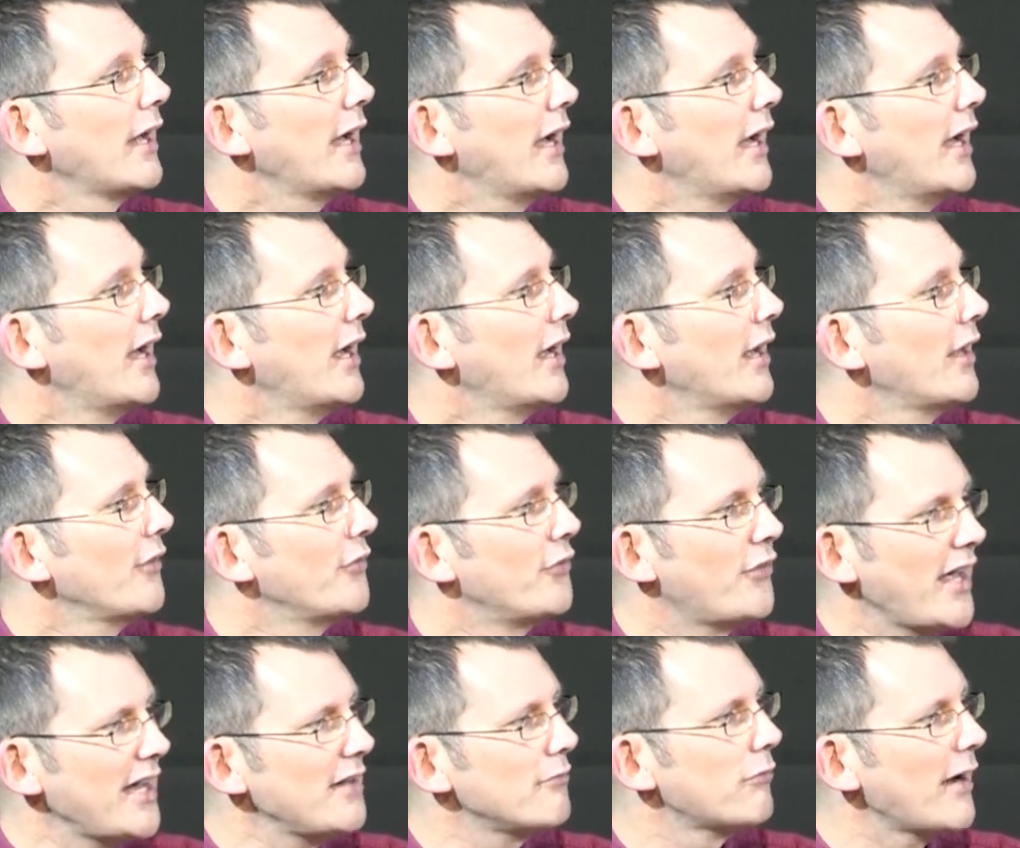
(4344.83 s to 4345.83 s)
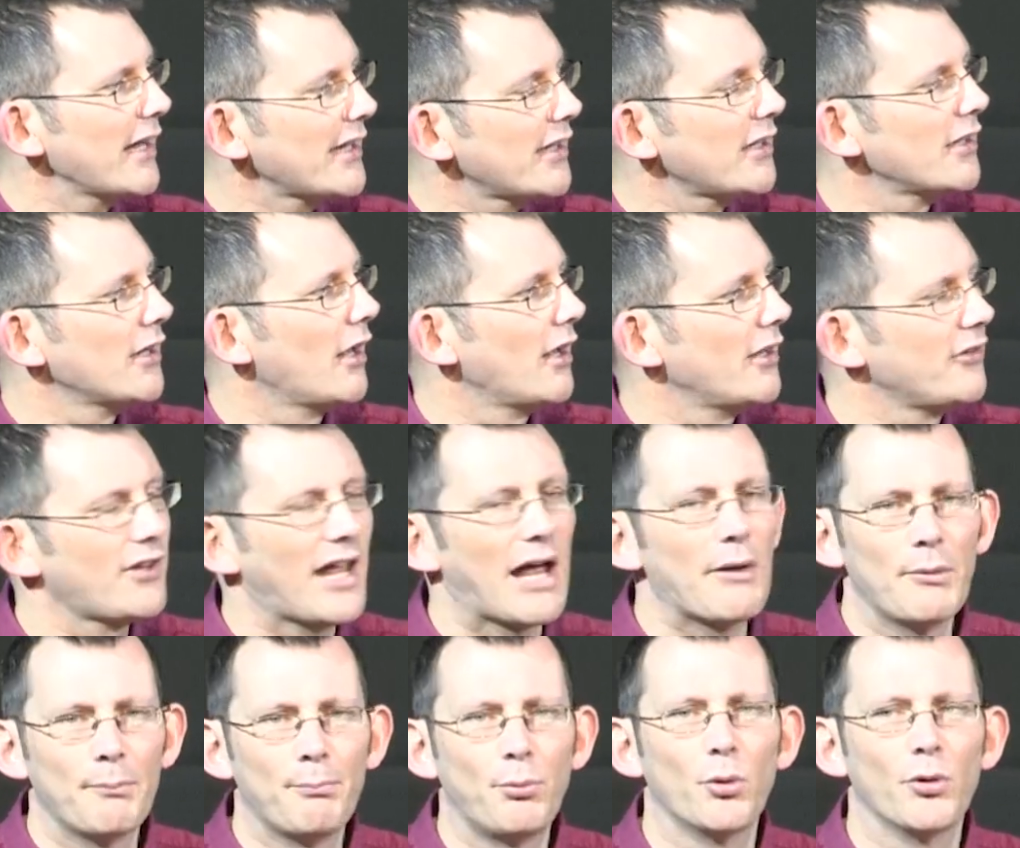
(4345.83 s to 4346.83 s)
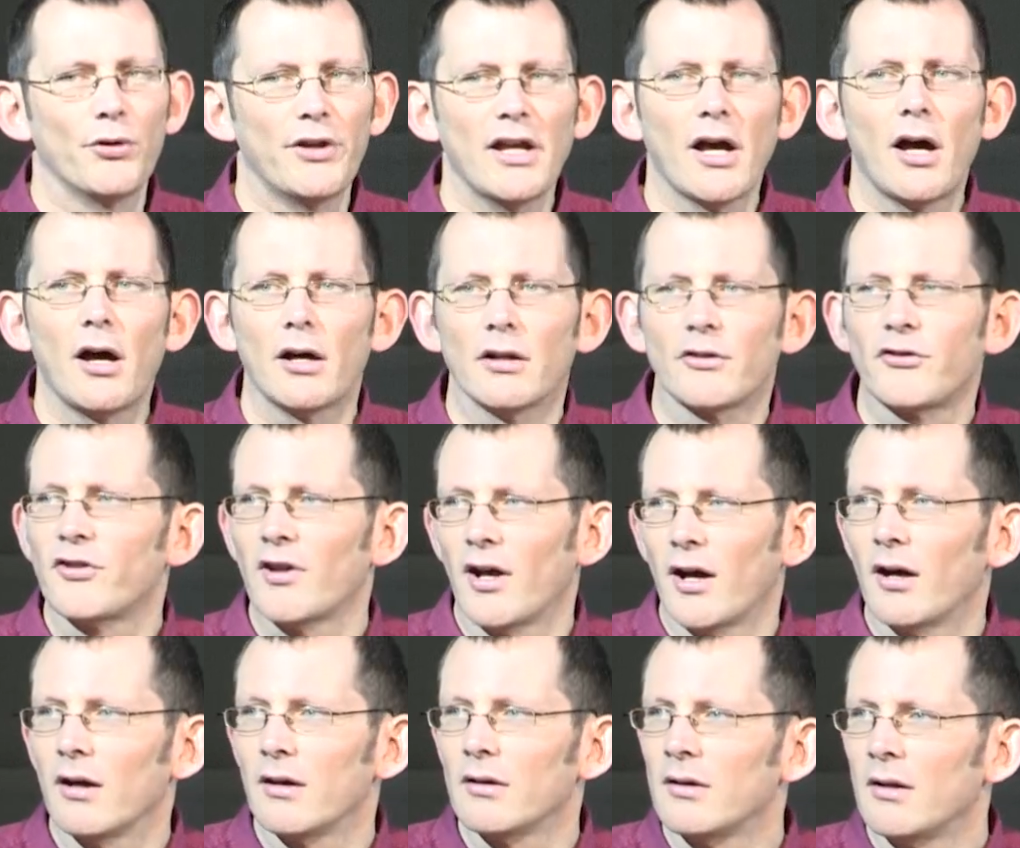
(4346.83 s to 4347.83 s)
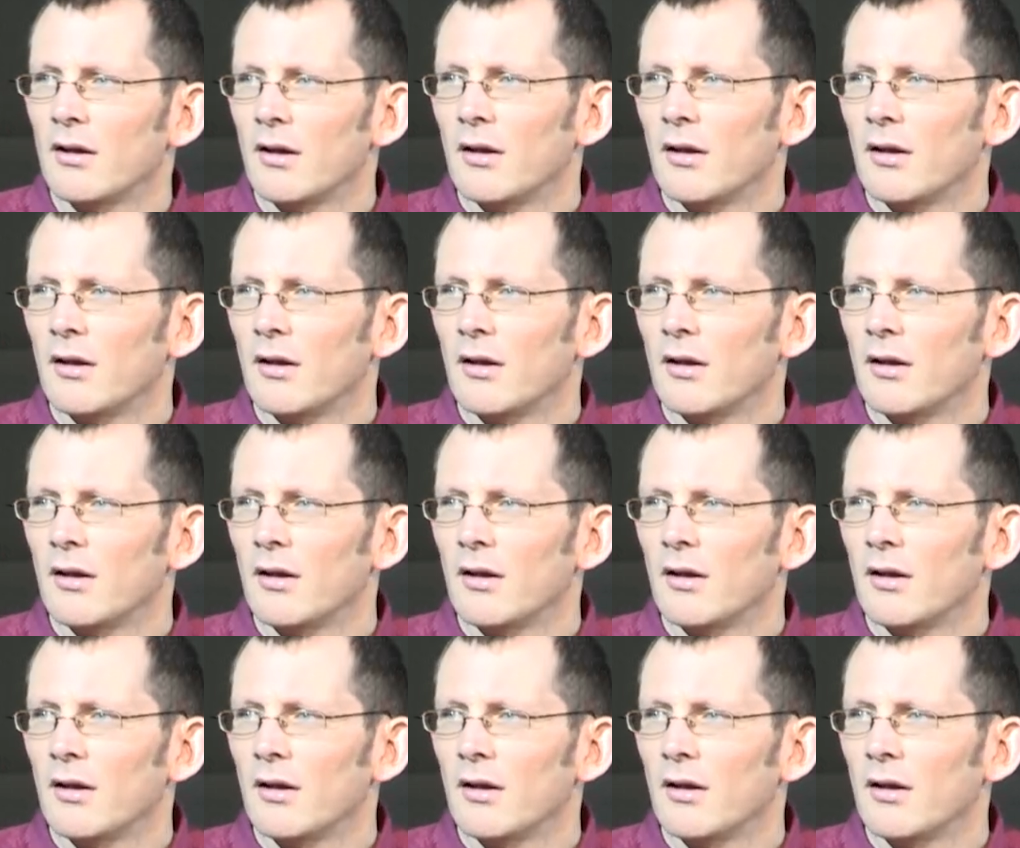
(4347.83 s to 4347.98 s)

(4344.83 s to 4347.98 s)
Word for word: uh, they recognize how important the arts are.